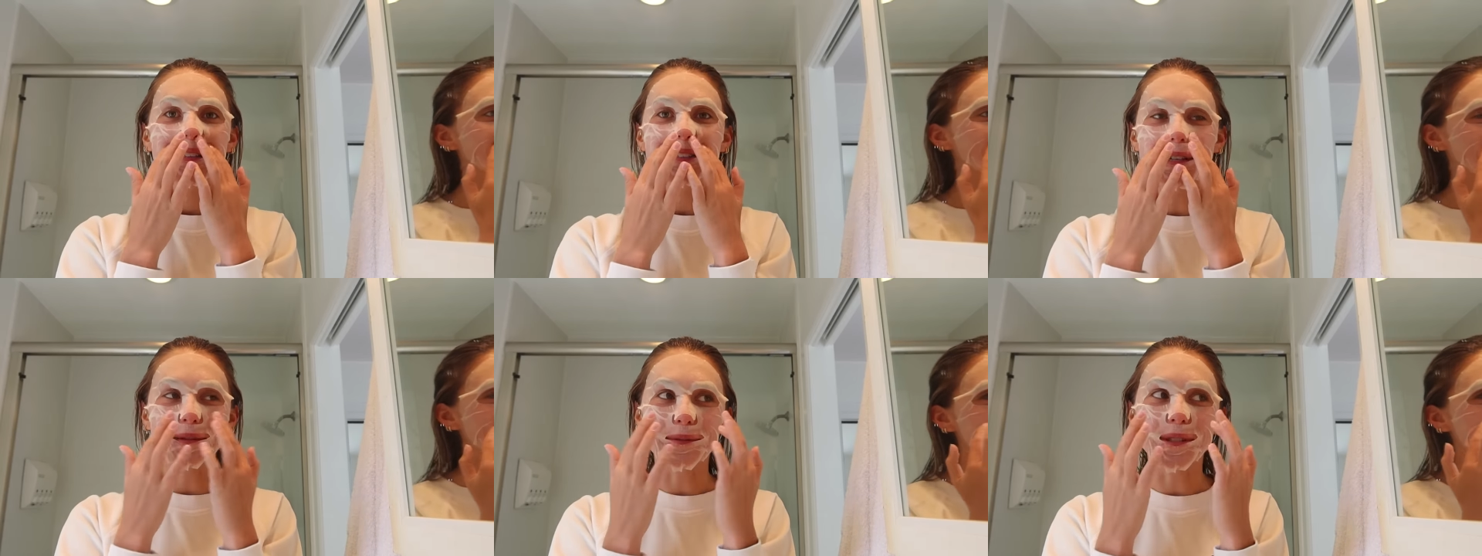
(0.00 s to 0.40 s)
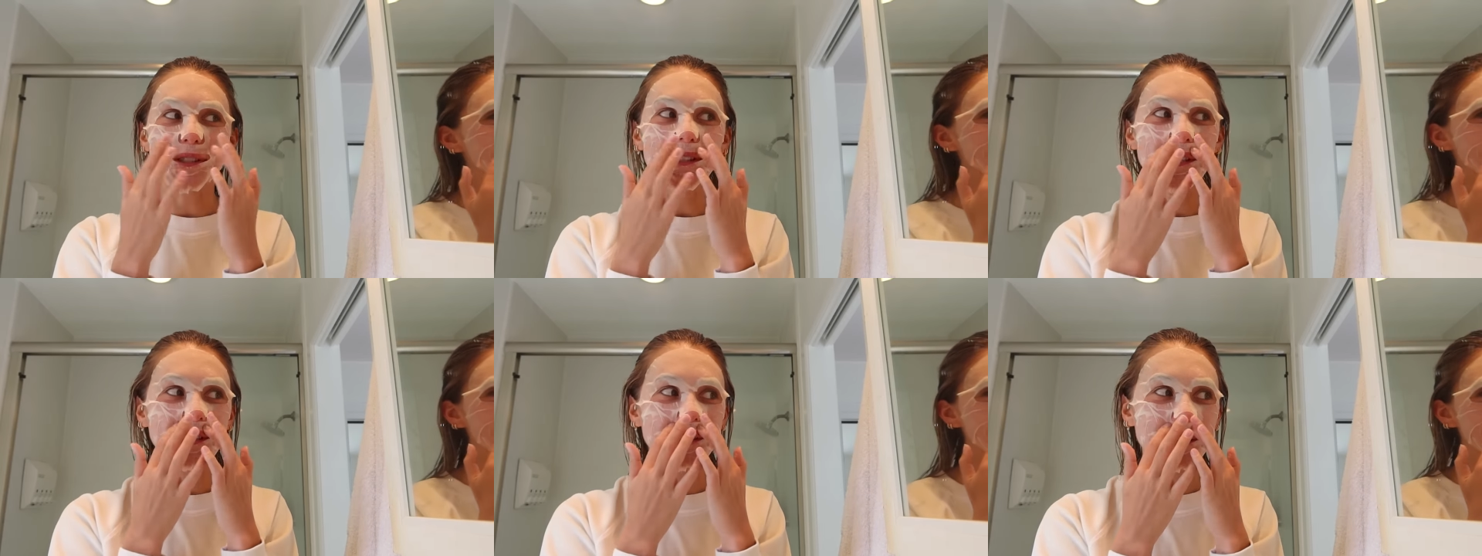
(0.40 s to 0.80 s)
James
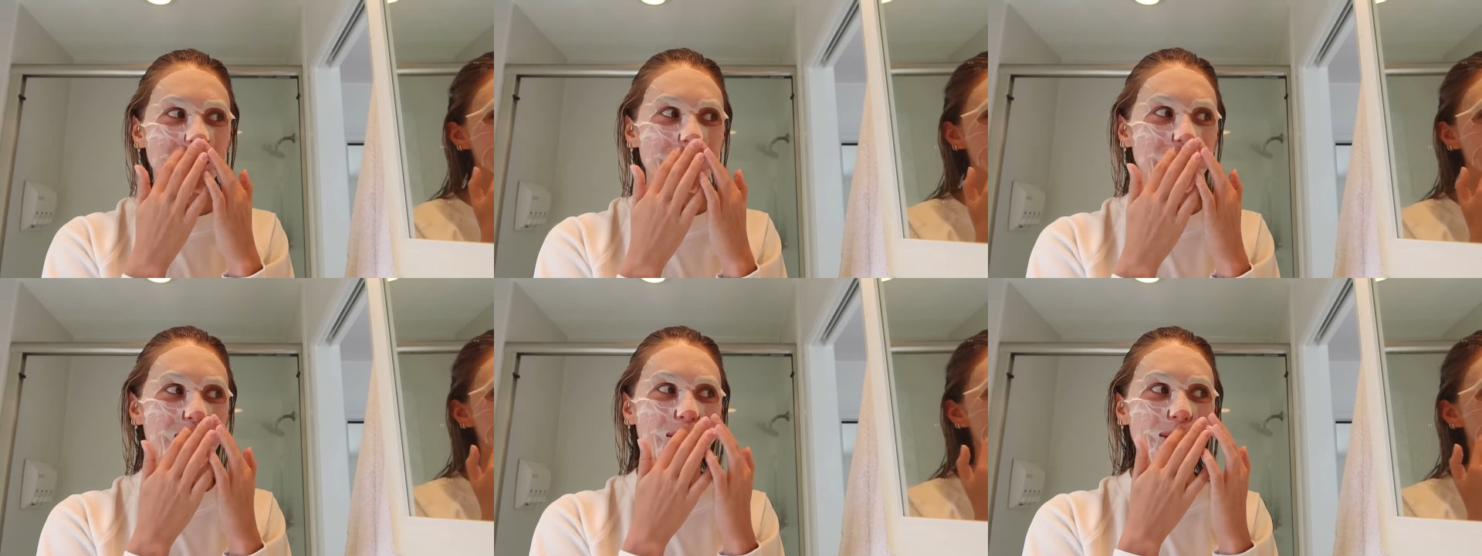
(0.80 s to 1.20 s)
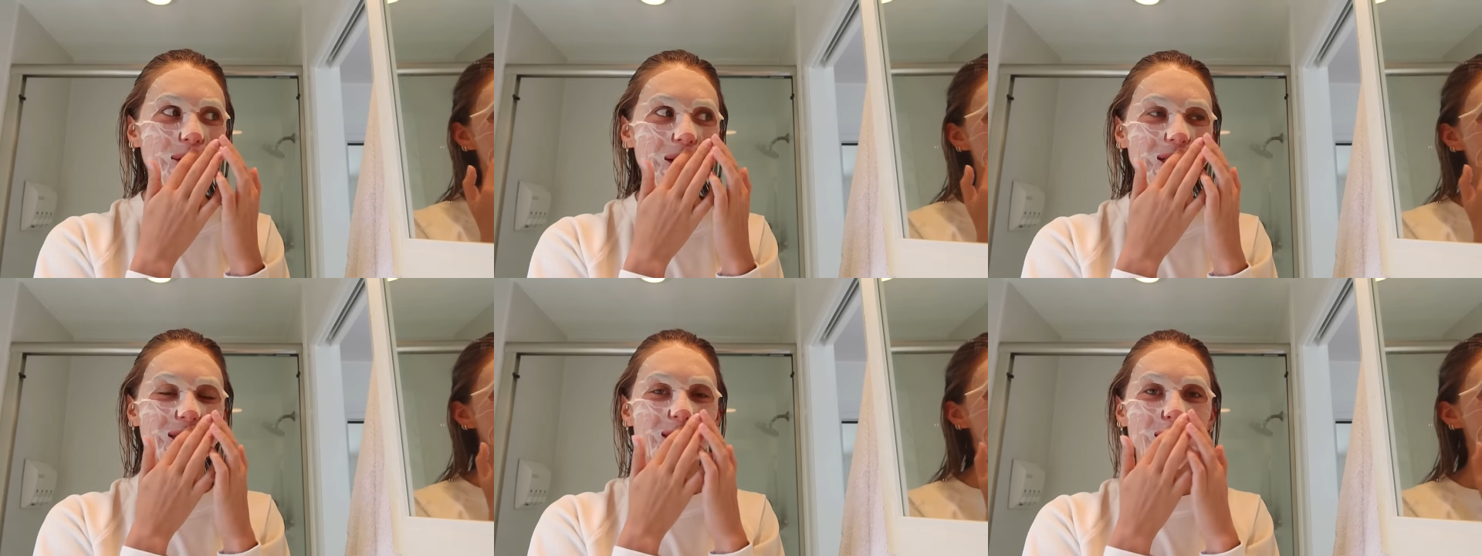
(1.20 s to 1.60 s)
is here
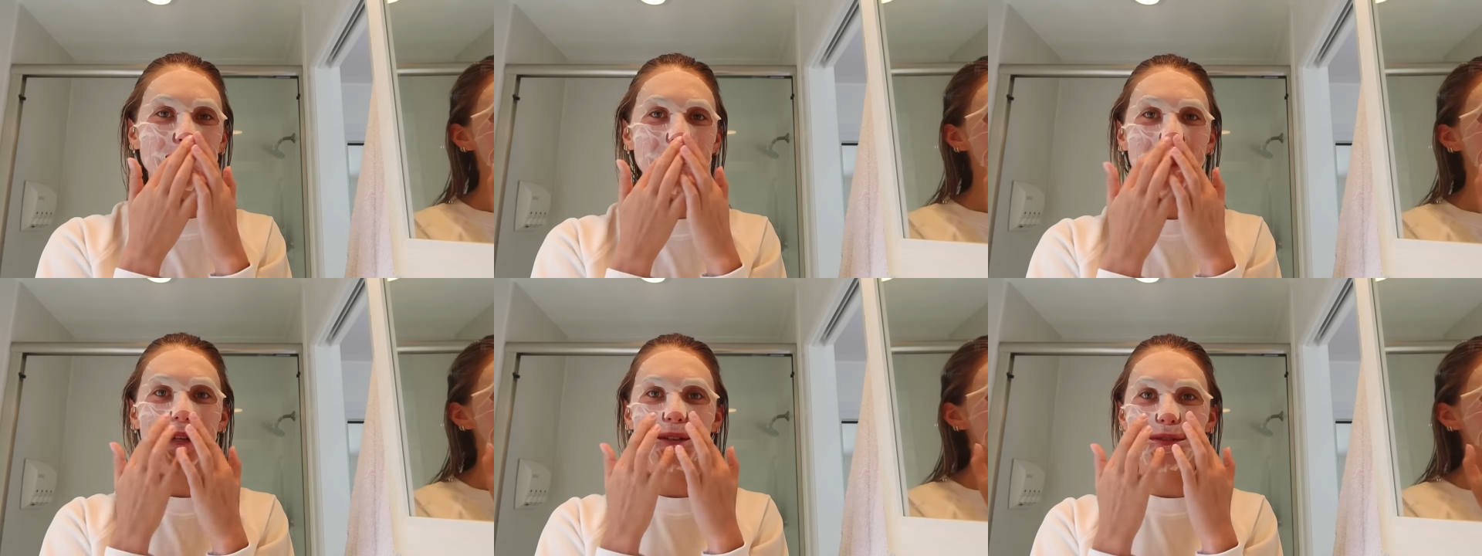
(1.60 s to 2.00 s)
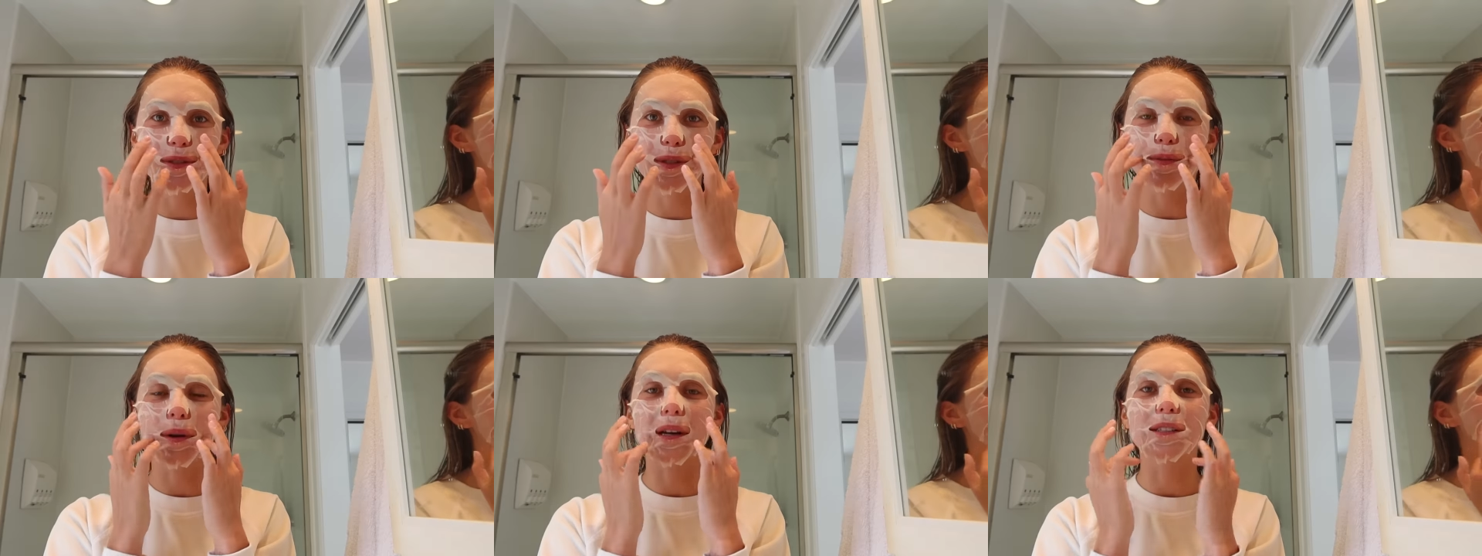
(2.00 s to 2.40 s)
too. It's gonna be a huge
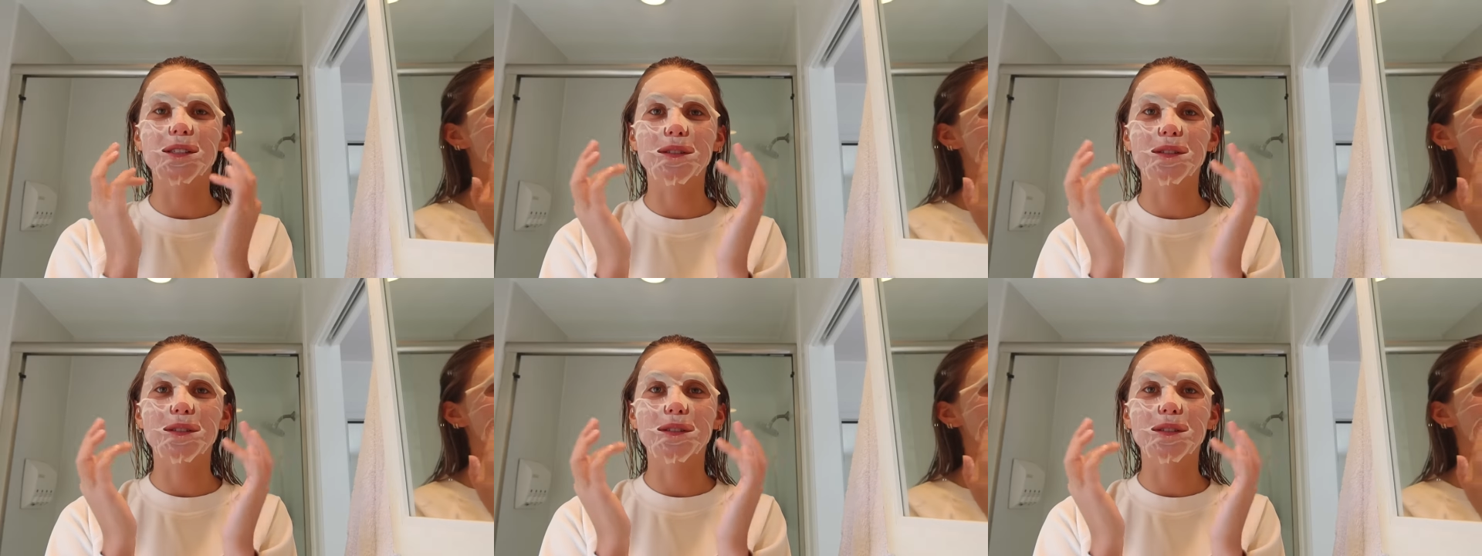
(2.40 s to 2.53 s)
surprise.